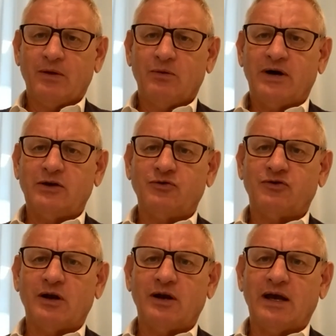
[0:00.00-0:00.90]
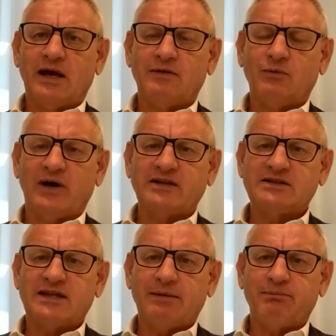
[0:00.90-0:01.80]
where you suddenly have the one
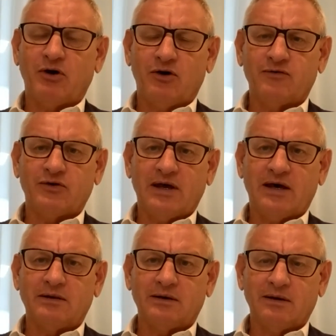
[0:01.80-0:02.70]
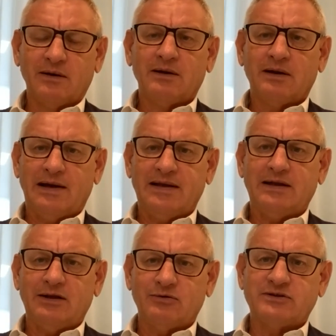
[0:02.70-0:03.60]
step after the other
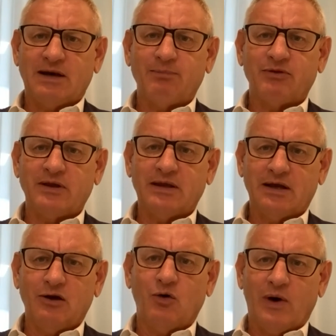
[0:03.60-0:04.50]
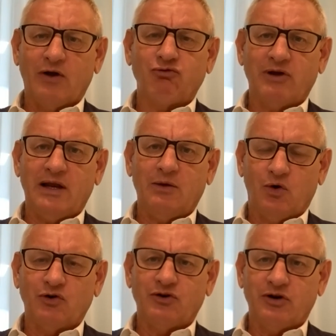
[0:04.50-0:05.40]
leading to something that no one really
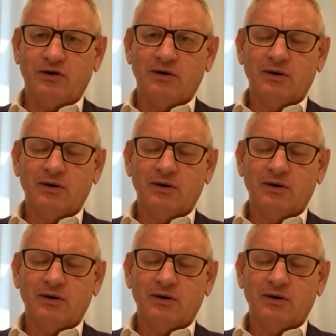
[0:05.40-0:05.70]
wanted